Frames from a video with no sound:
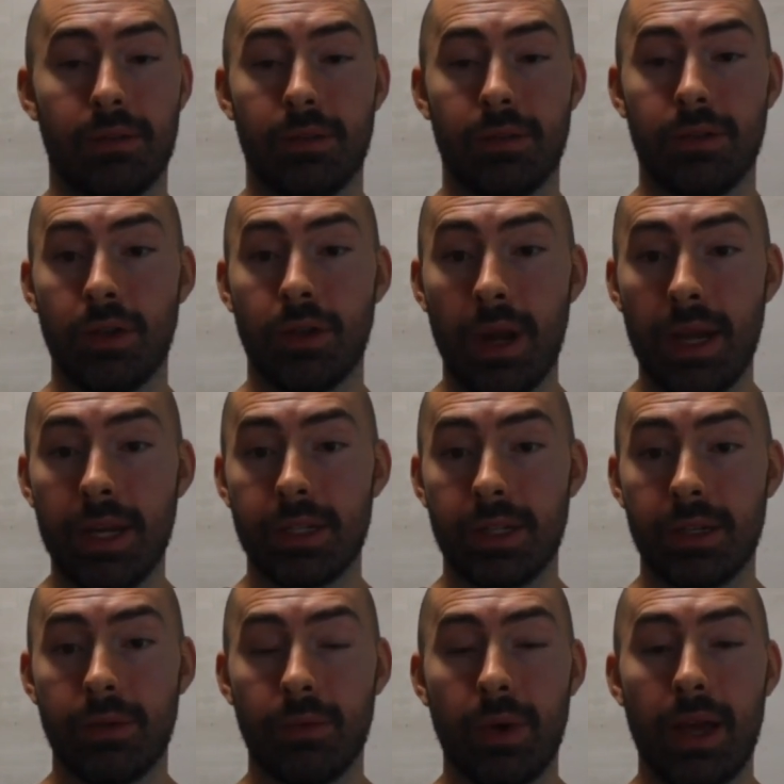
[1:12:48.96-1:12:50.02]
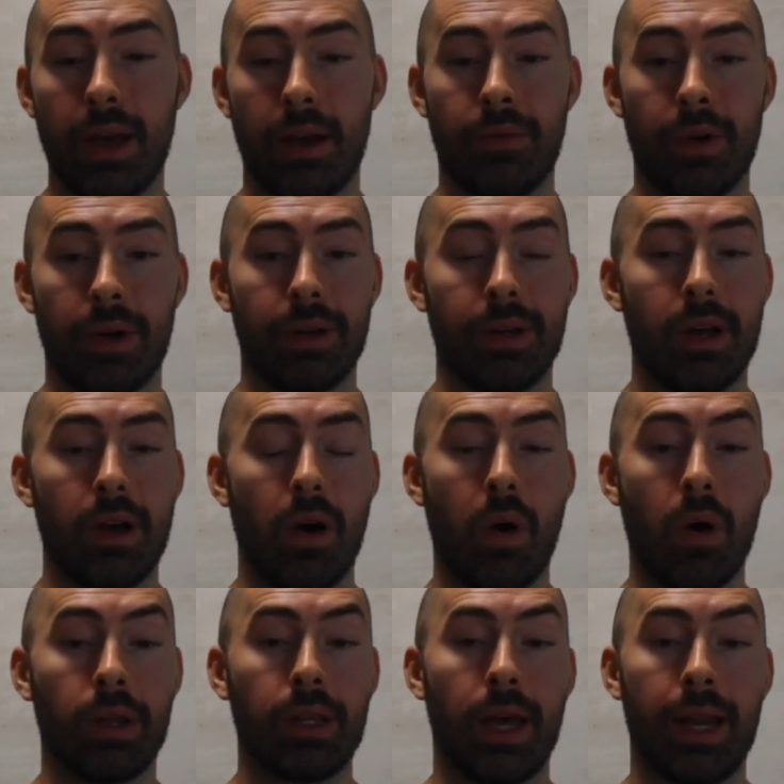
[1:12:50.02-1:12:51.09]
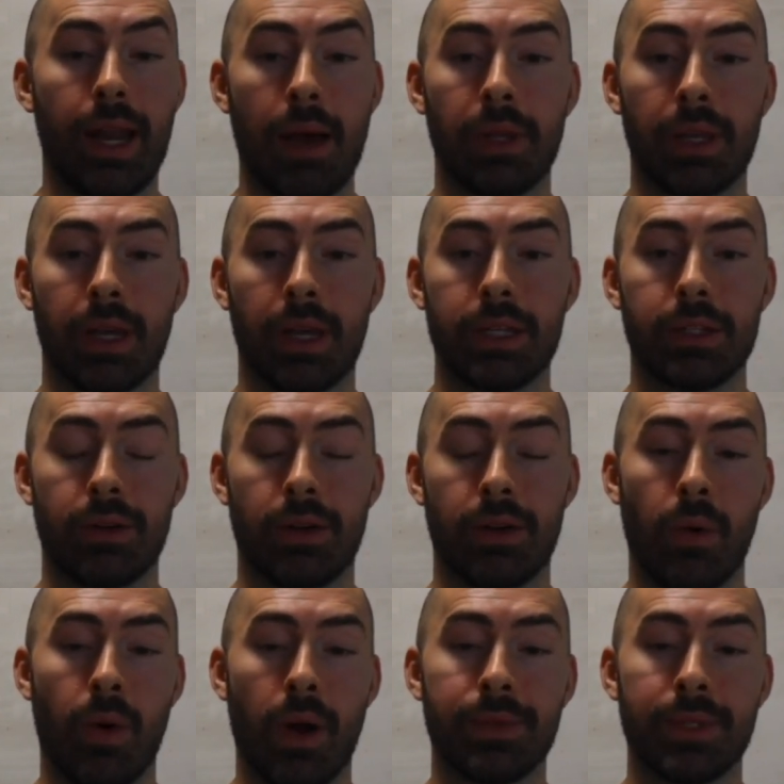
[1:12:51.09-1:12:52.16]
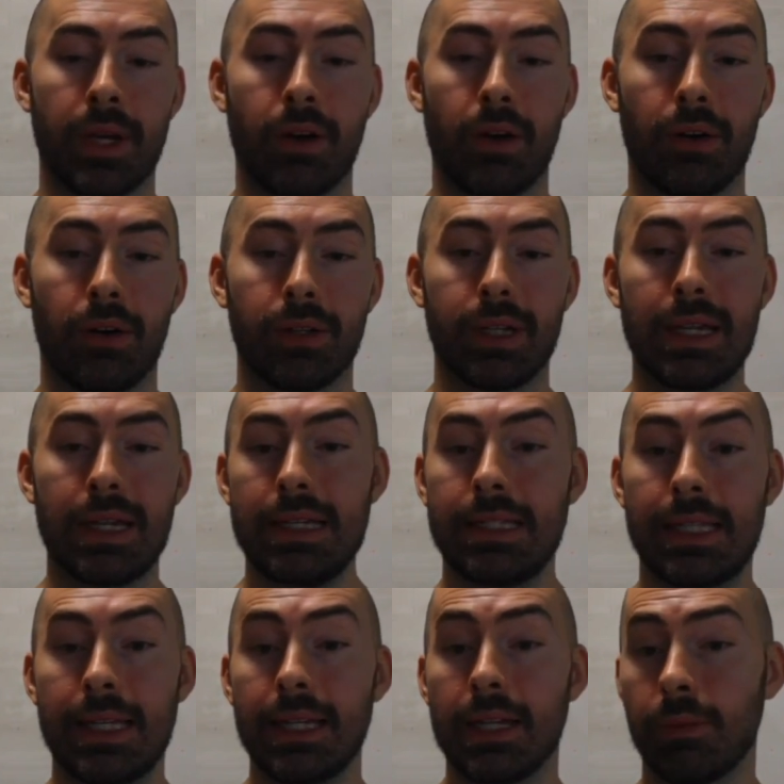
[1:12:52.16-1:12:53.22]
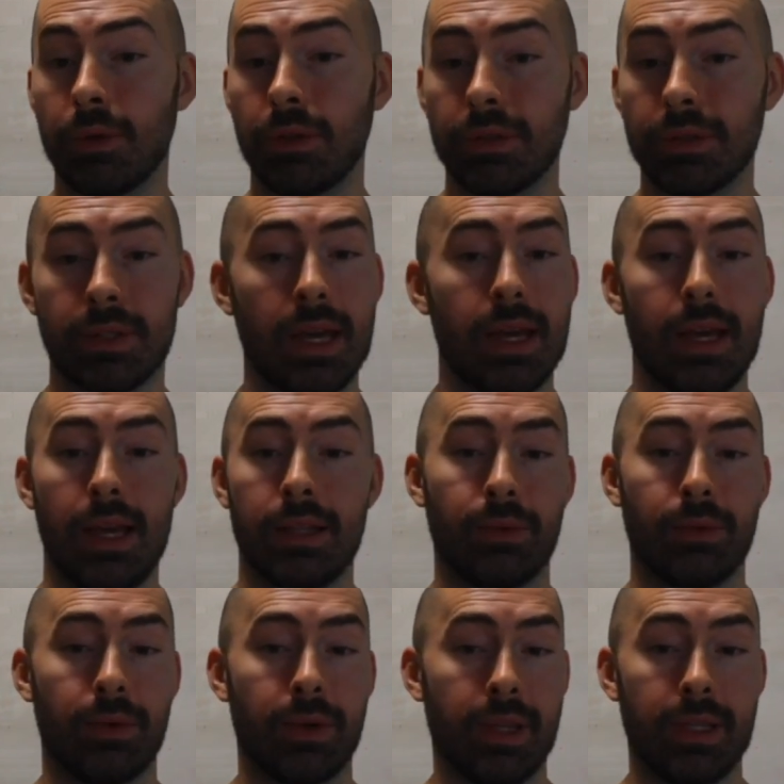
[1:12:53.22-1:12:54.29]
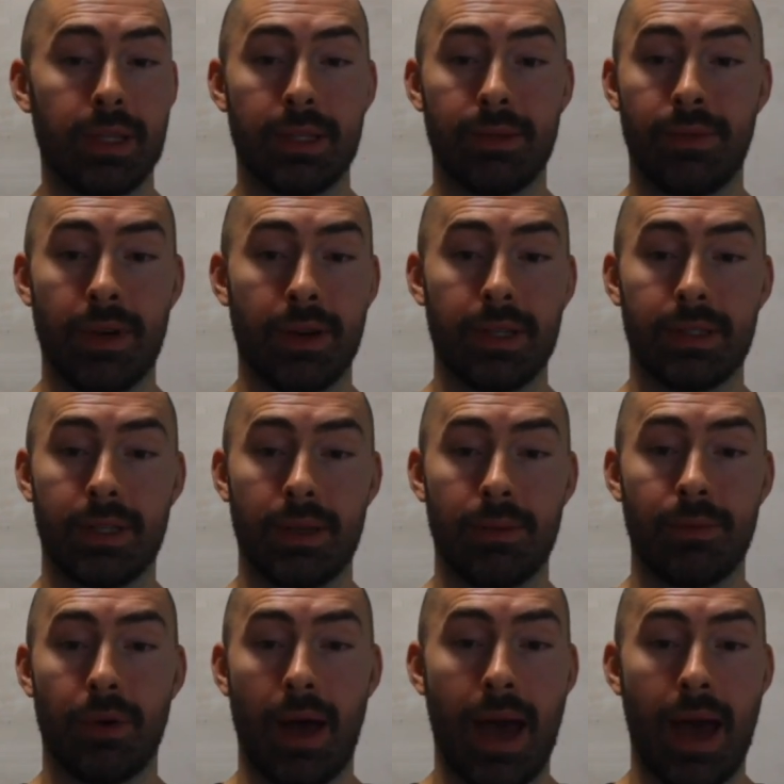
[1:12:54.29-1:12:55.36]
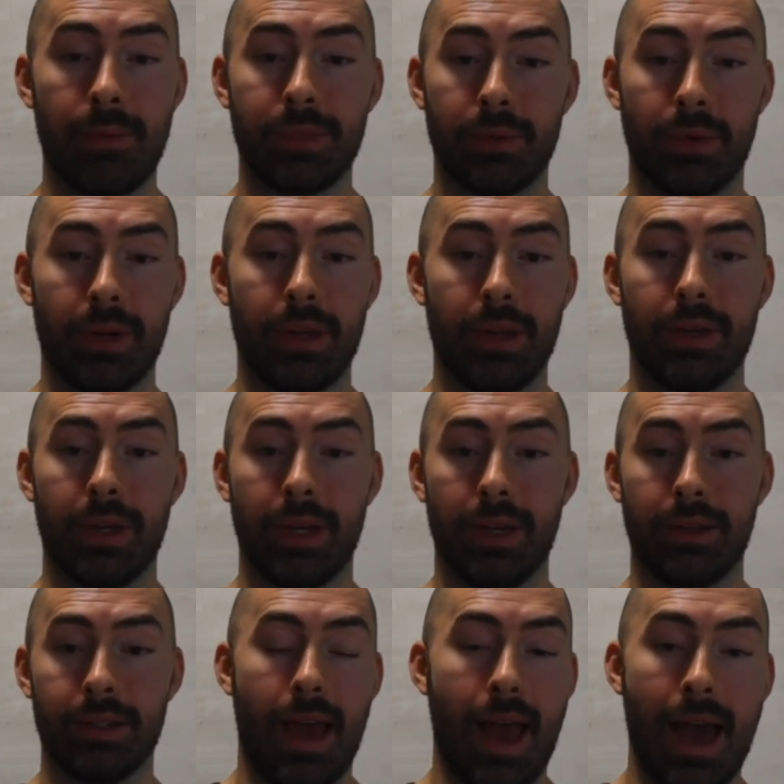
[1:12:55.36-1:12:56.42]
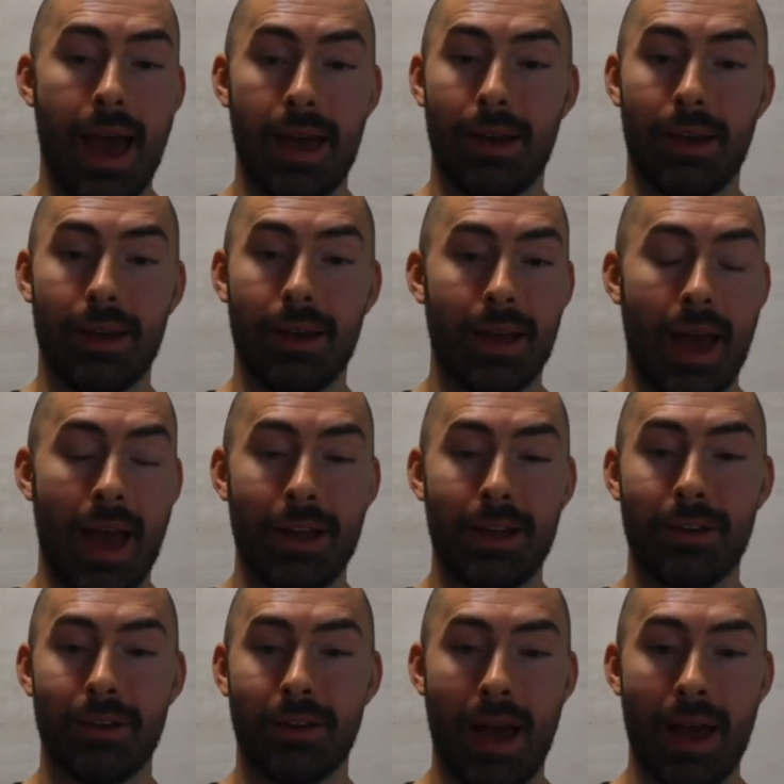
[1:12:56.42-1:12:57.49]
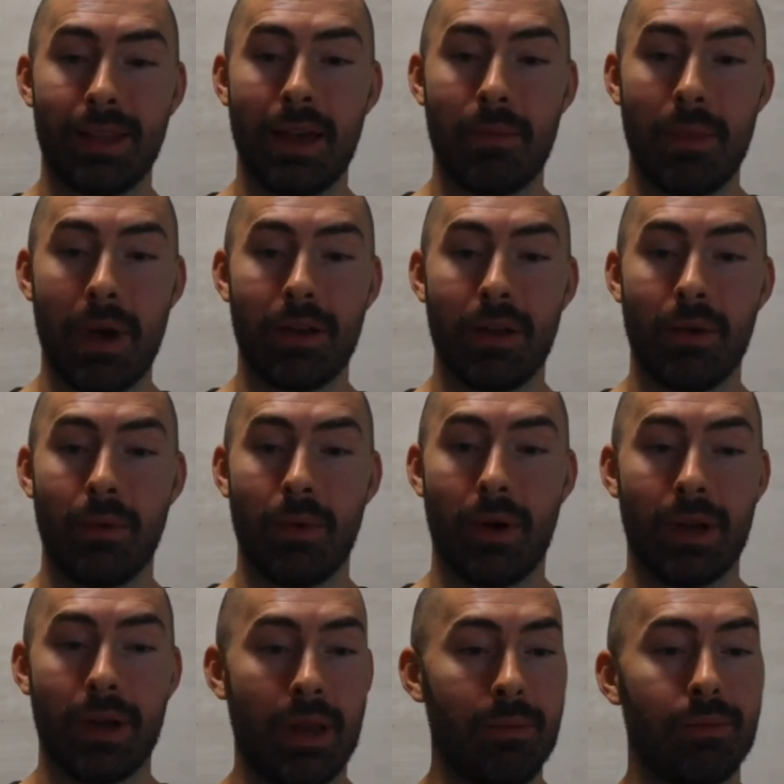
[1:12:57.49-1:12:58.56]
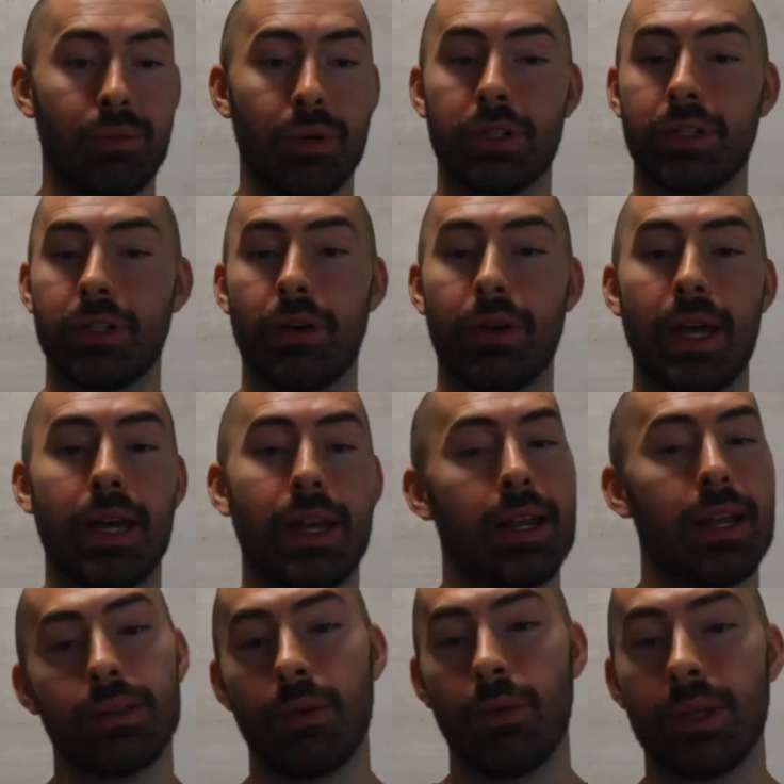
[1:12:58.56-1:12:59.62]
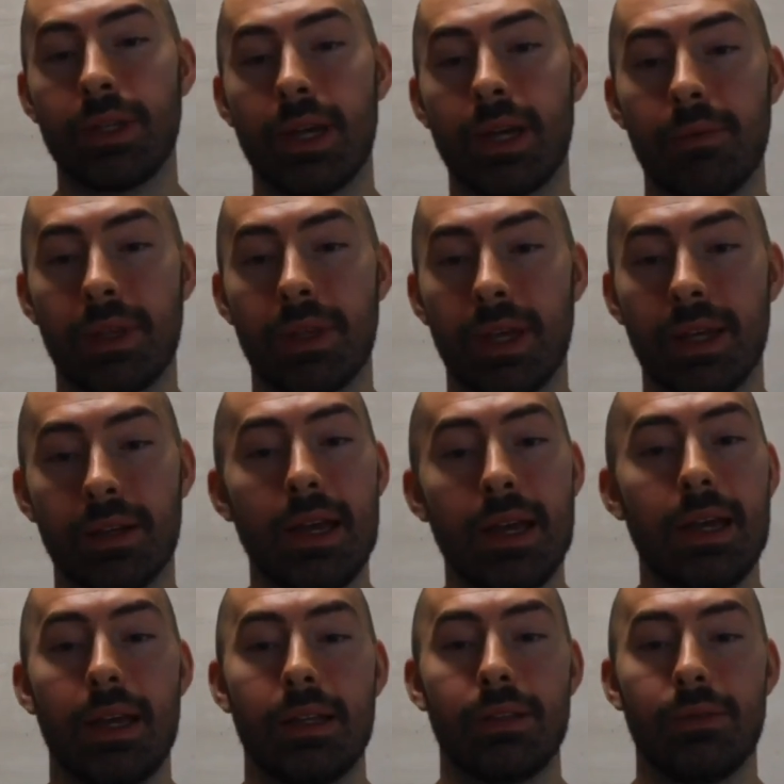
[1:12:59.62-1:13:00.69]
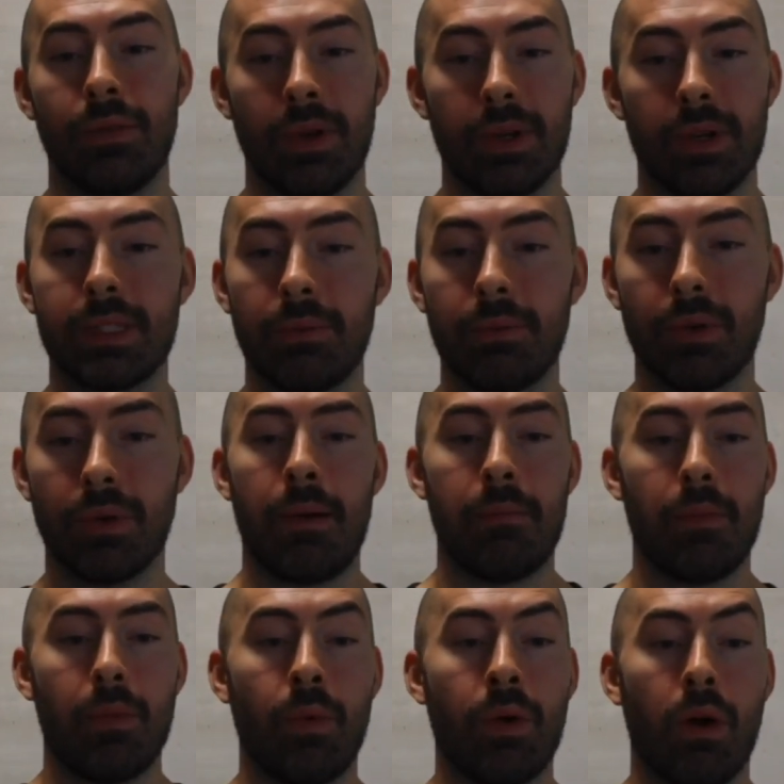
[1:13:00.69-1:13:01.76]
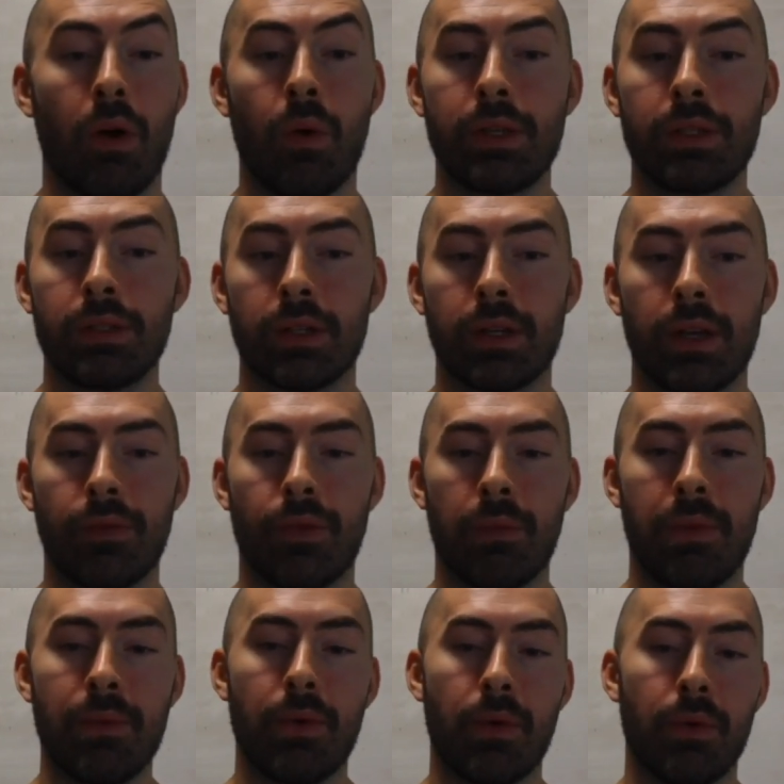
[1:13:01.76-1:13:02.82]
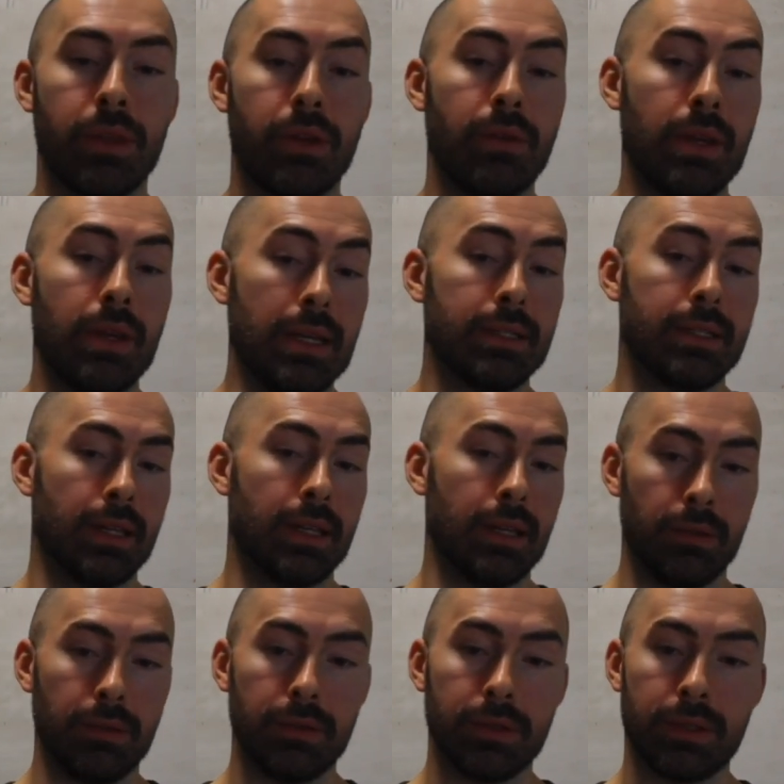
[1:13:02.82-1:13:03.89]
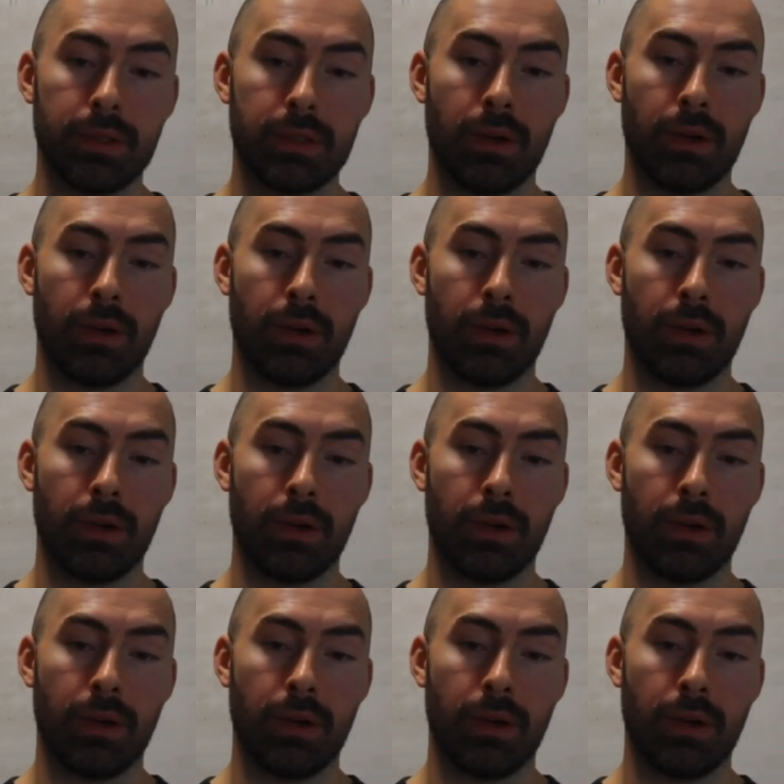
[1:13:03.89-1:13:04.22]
donation, we have a online application on our website called Syncables. It's one of these very simple apps where you can just add the amount you want and push donate, and it's a one-time thing. It's very simple. We're always looking for people with unique skills. So